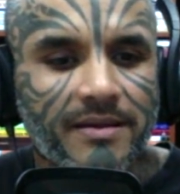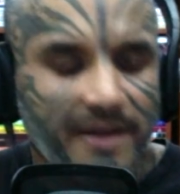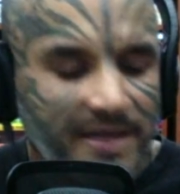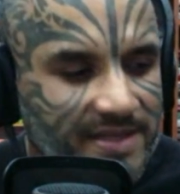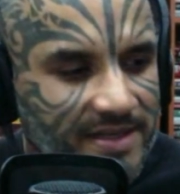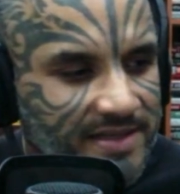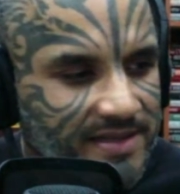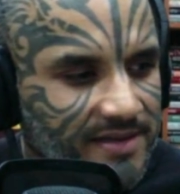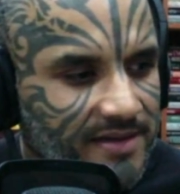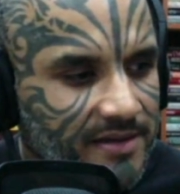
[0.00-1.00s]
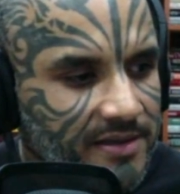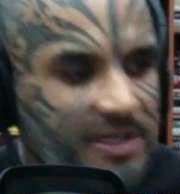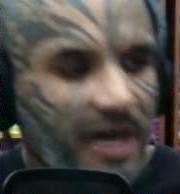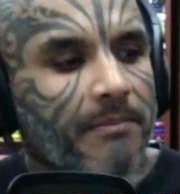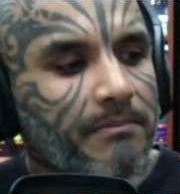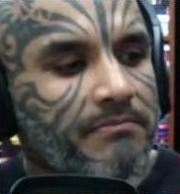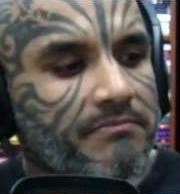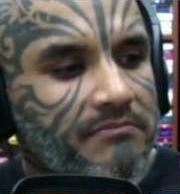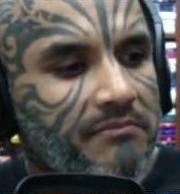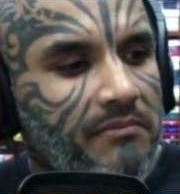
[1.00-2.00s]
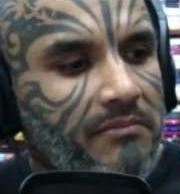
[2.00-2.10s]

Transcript: There is this dumb,